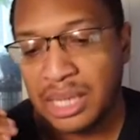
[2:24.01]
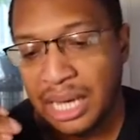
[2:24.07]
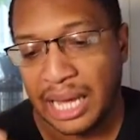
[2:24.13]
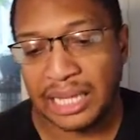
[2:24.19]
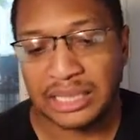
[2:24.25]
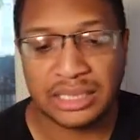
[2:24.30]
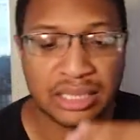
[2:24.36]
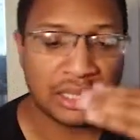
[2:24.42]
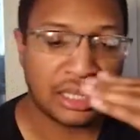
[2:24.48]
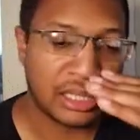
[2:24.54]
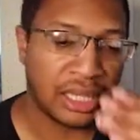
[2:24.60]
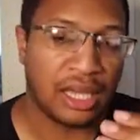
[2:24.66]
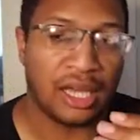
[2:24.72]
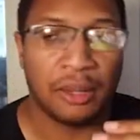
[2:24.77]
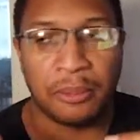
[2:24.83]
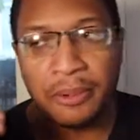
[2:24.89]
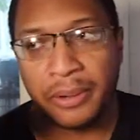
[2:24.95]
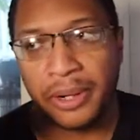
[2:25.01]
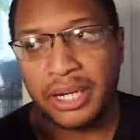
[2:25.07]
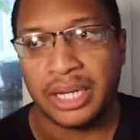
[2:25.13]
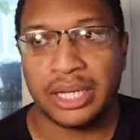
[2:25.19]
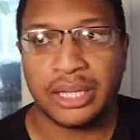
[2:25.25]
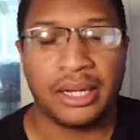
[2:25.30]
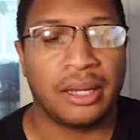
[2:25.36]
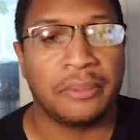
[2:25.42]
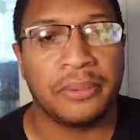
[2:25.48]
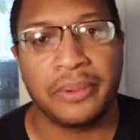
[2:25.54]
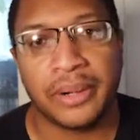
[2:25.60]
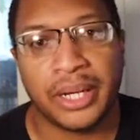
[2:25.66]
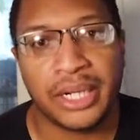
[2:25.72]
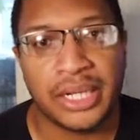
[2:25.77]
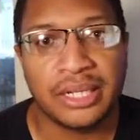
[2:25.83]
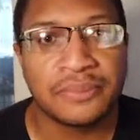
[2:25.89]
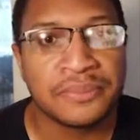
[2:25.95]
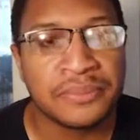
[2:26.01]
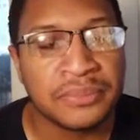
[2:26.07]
constantly upgrading and upgrading.